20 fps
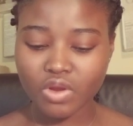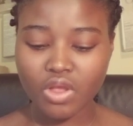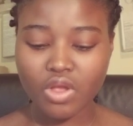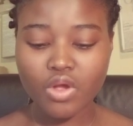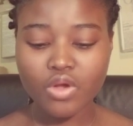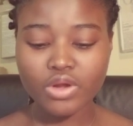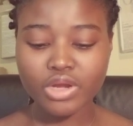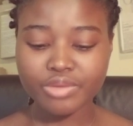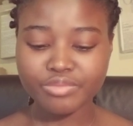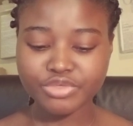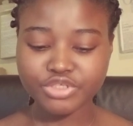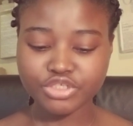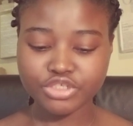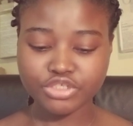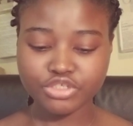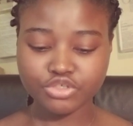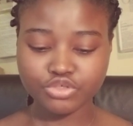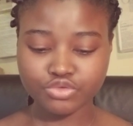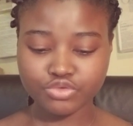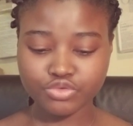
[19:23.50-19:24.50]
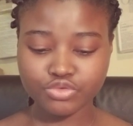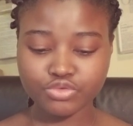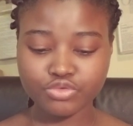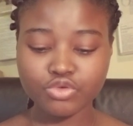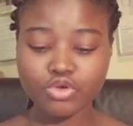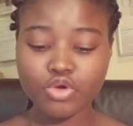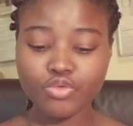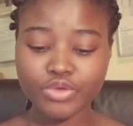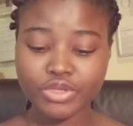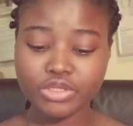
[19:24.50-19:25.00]
or let me just
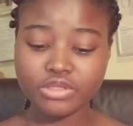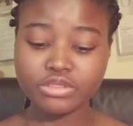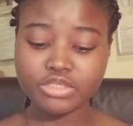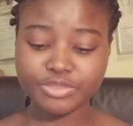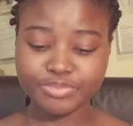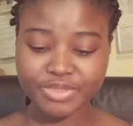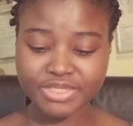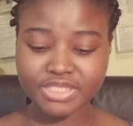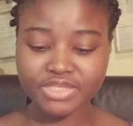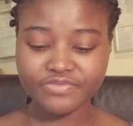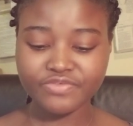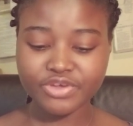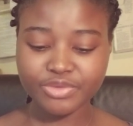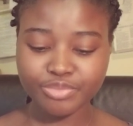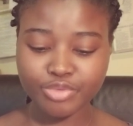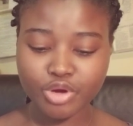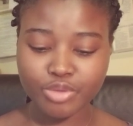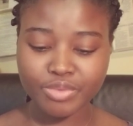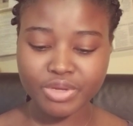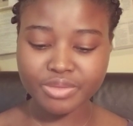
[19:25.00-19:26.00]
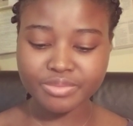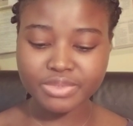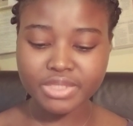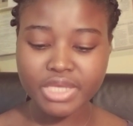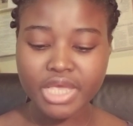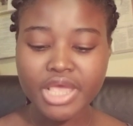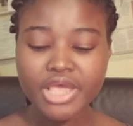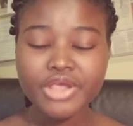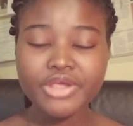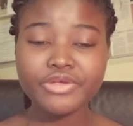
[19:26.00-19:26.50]
go with specific problems.
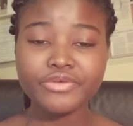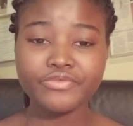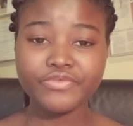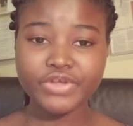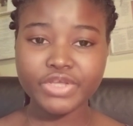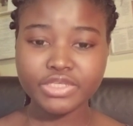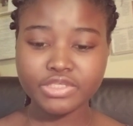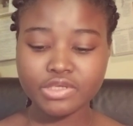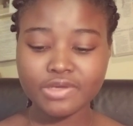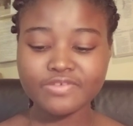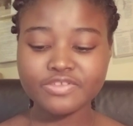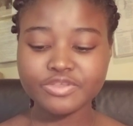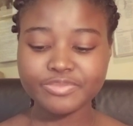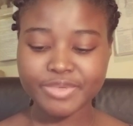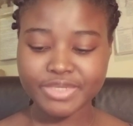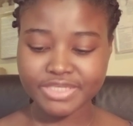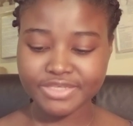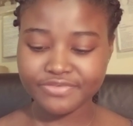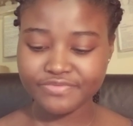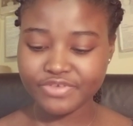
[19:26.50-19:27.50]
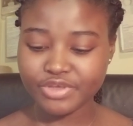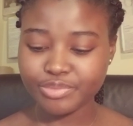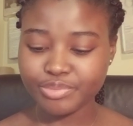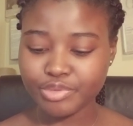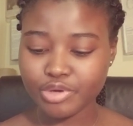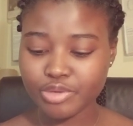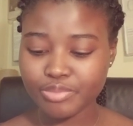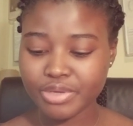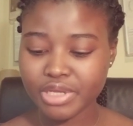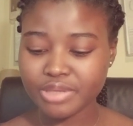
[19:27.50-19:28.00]
Risks of specific
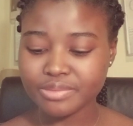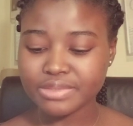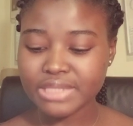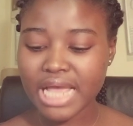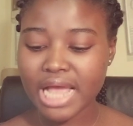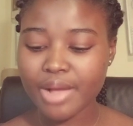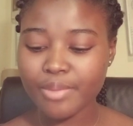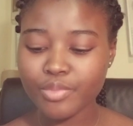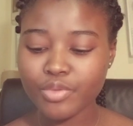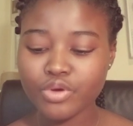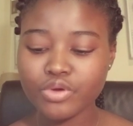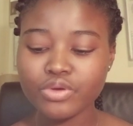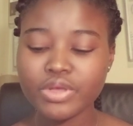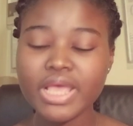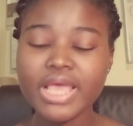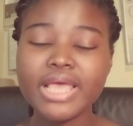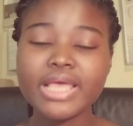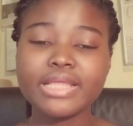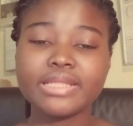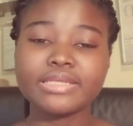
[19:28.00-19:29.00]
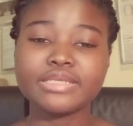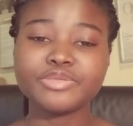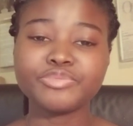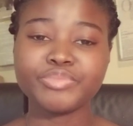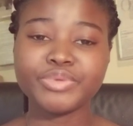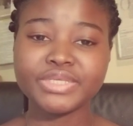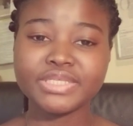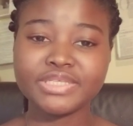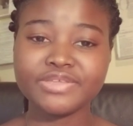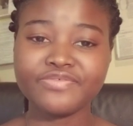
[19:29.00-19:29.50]
problems among the
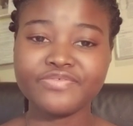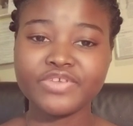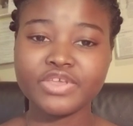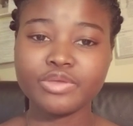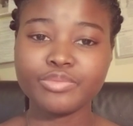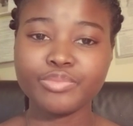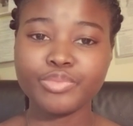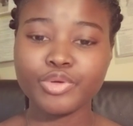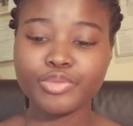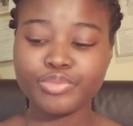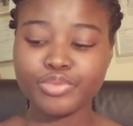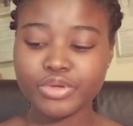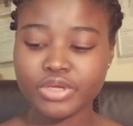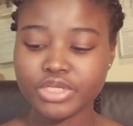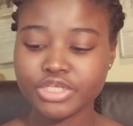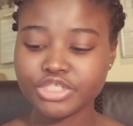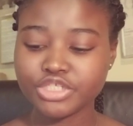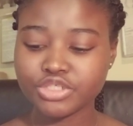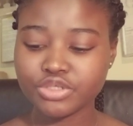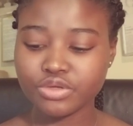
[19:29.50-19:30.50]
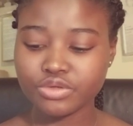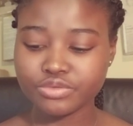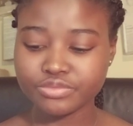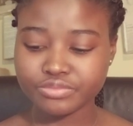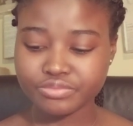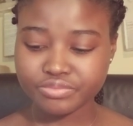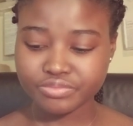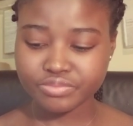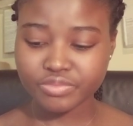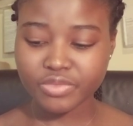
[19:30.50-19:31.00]
specific
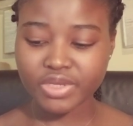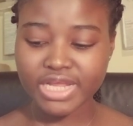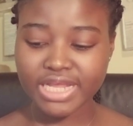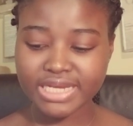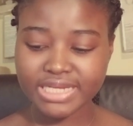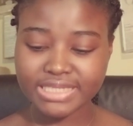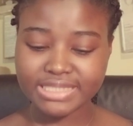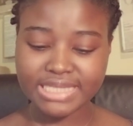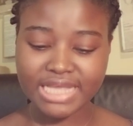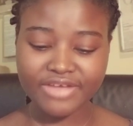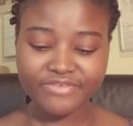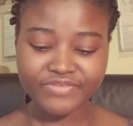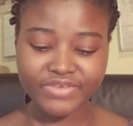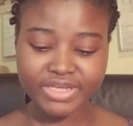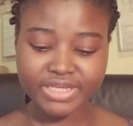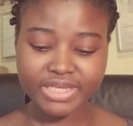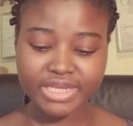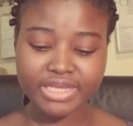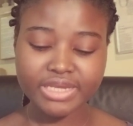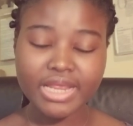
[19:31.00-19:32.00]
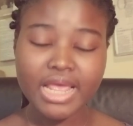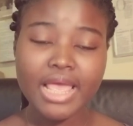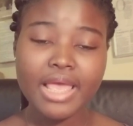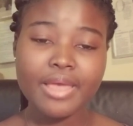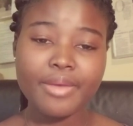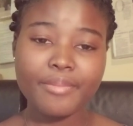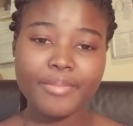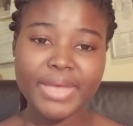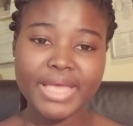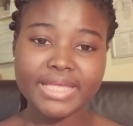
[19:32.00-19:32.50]
population that is affected
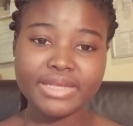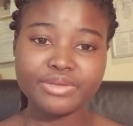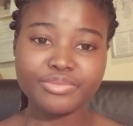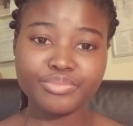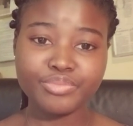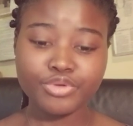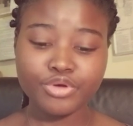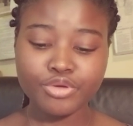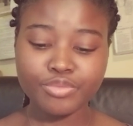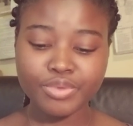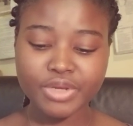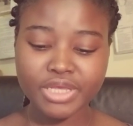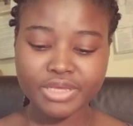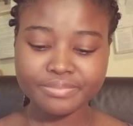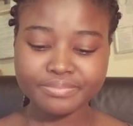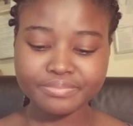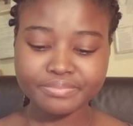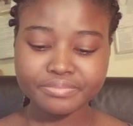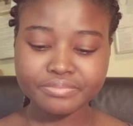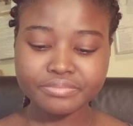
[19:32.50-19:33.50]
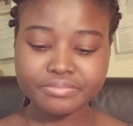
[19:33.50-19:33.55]
by the problem,